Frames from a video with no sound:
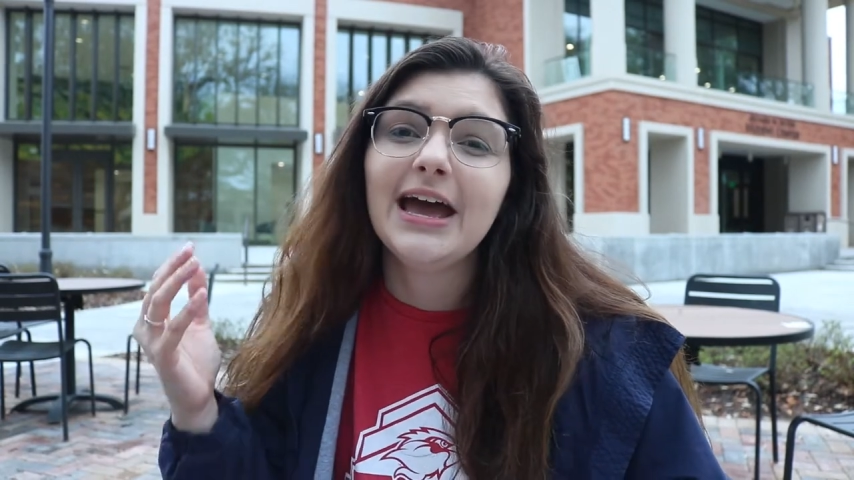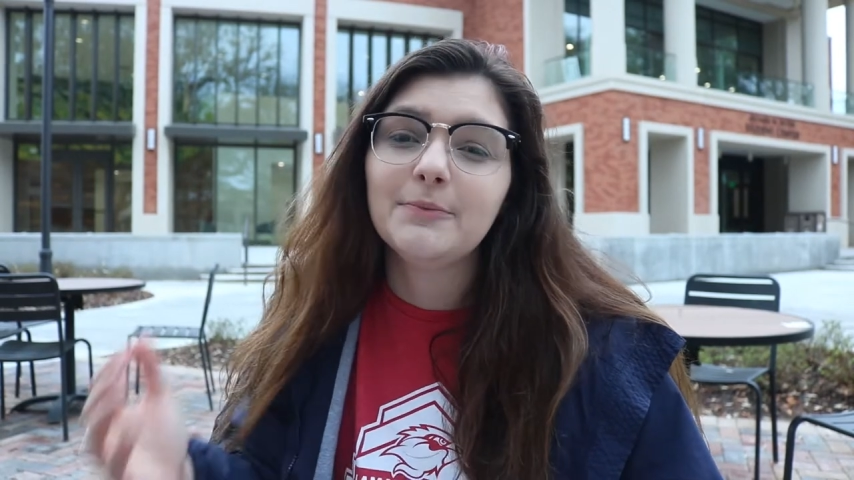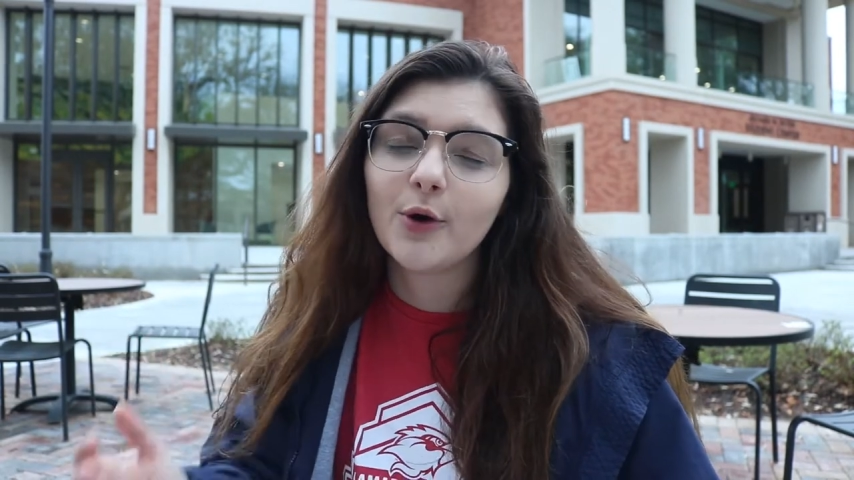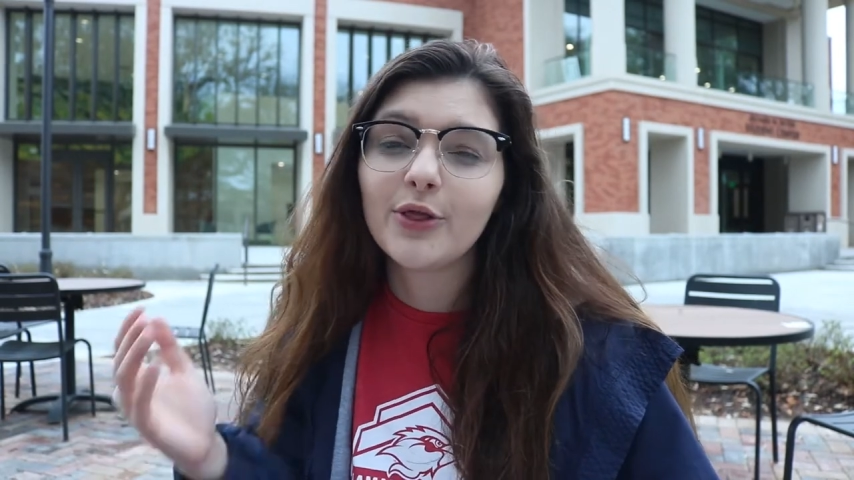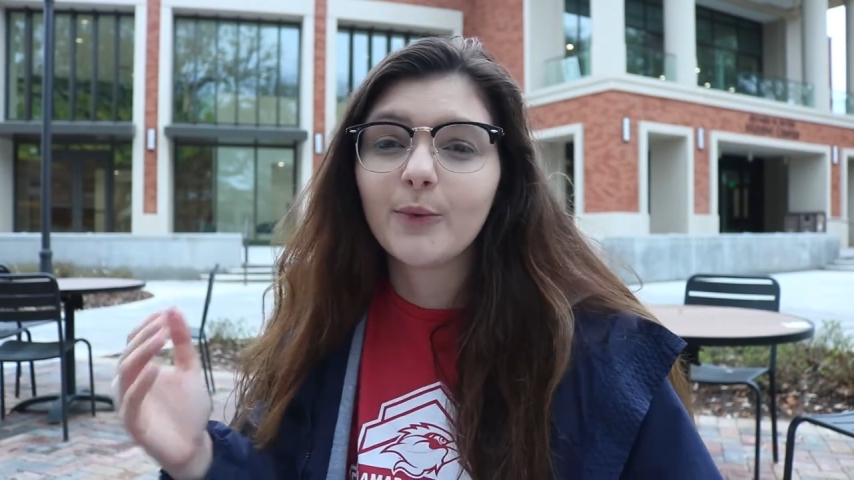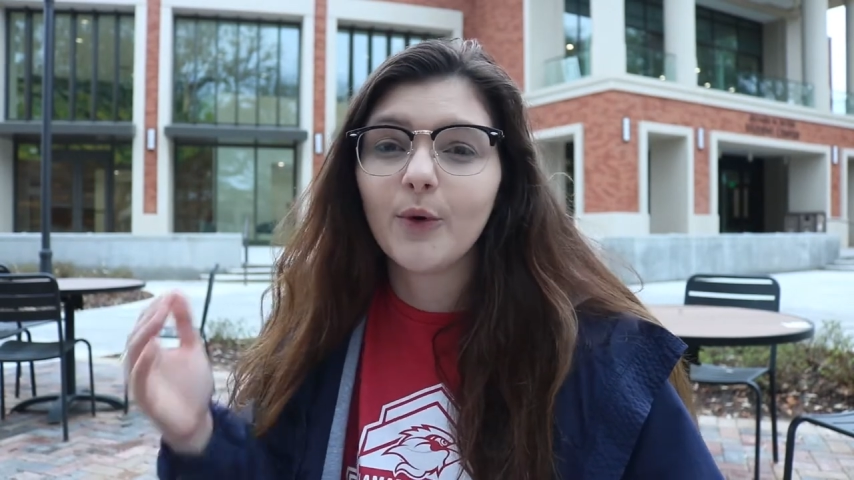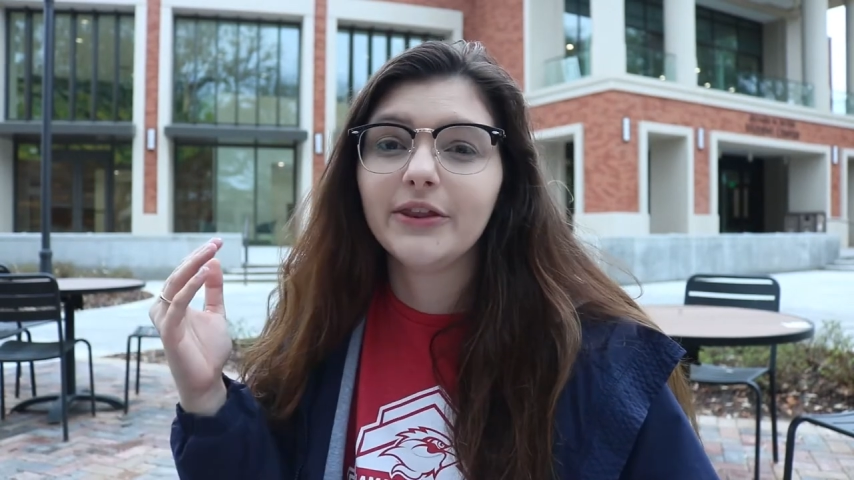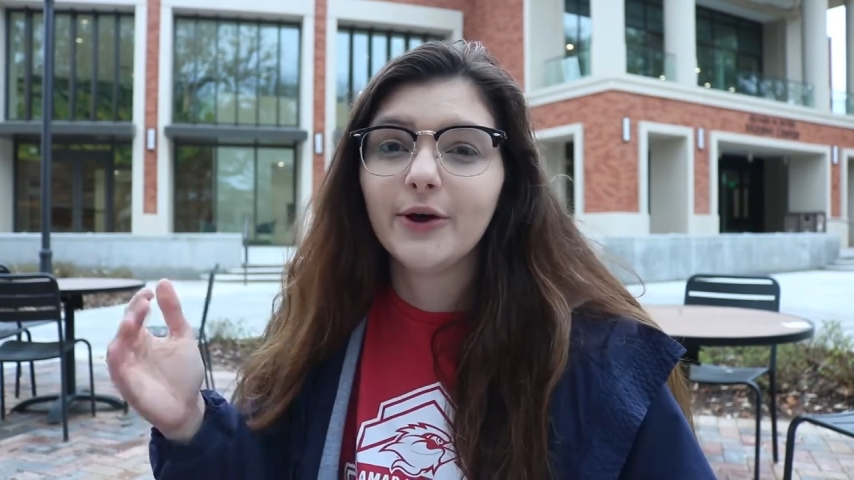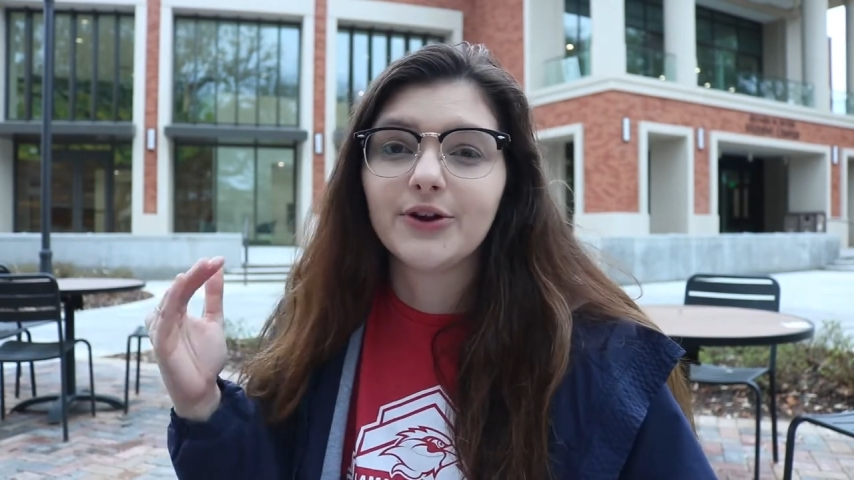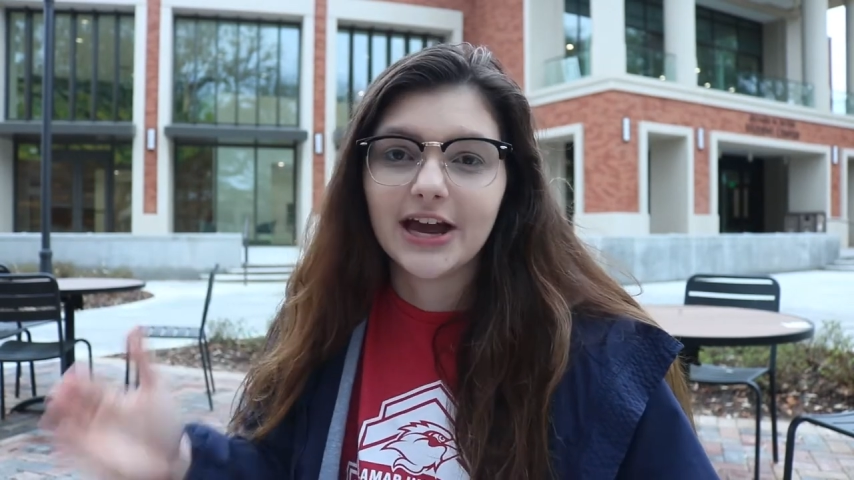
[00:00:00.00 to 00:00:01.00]
in more than
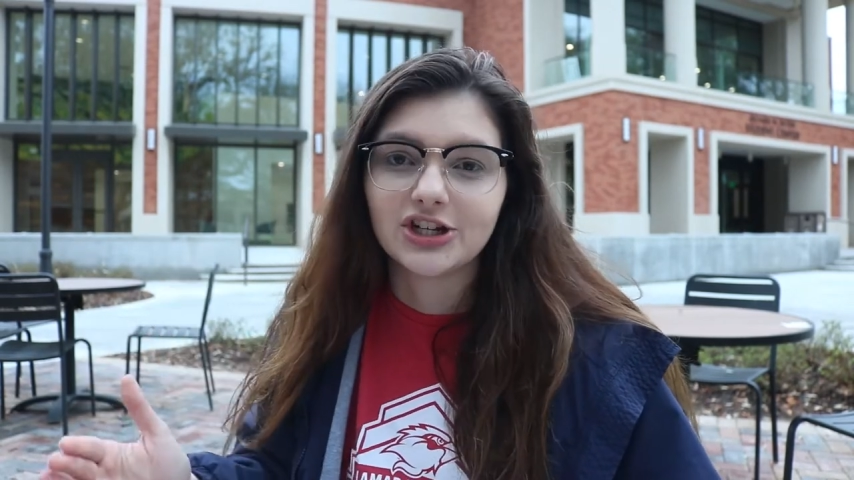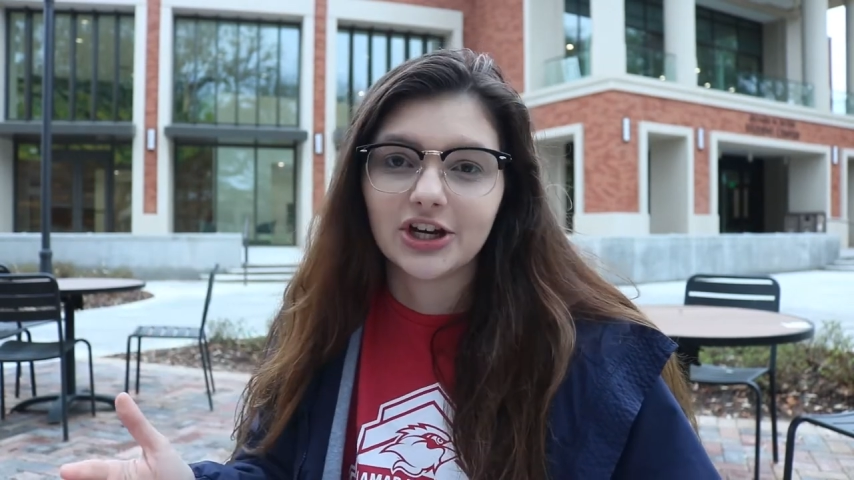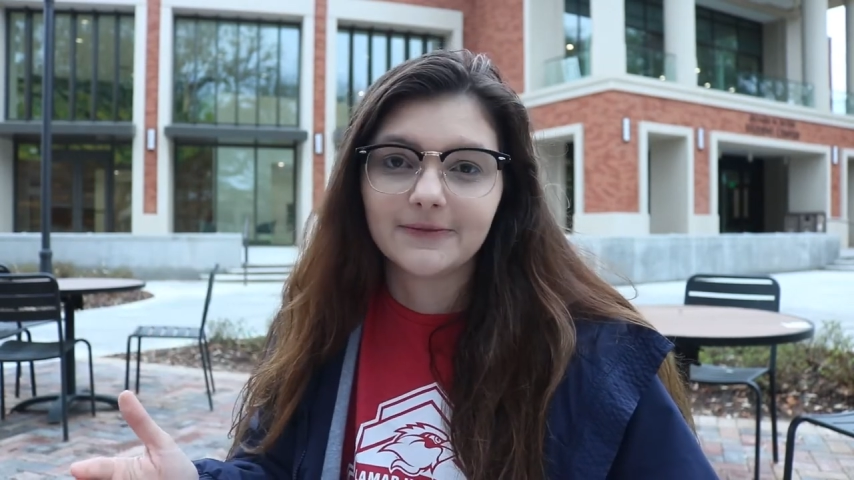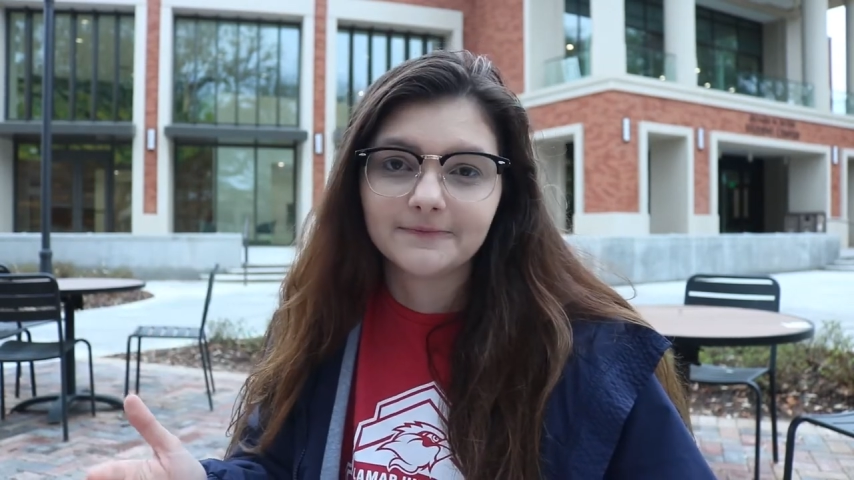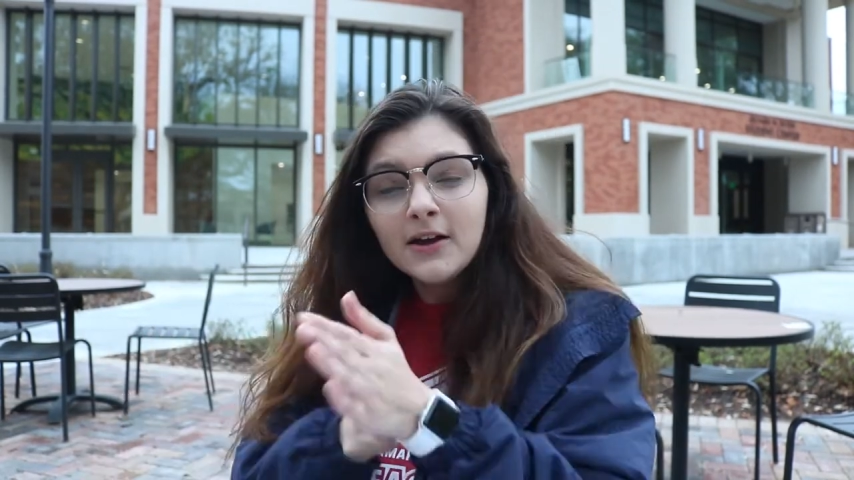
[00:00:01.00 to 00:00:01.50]
one location.